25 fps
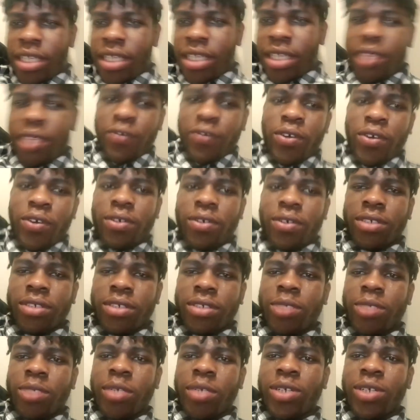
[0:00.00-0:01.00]
for
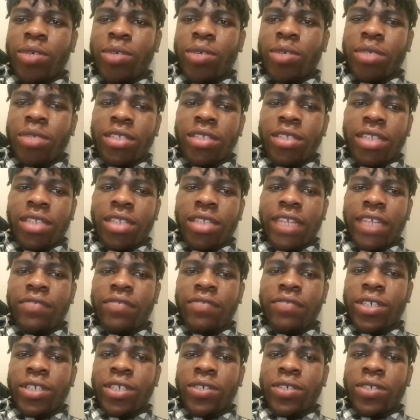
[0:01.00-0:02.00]
somebody coming like
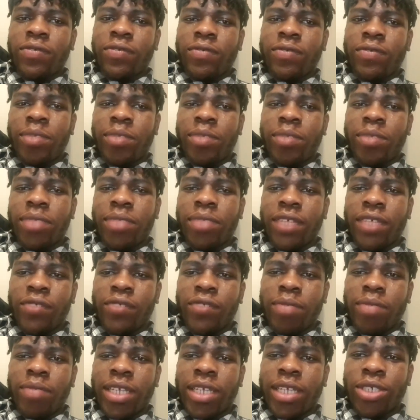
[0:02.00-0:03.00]
fresh off the plane from
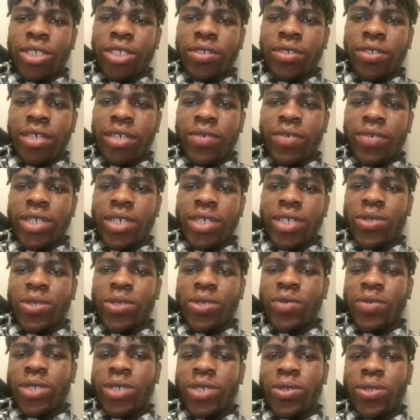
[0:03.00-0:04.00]
Nigeria, where it's
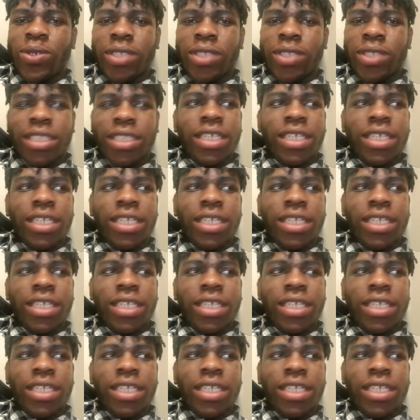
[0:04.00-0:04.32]
always hot,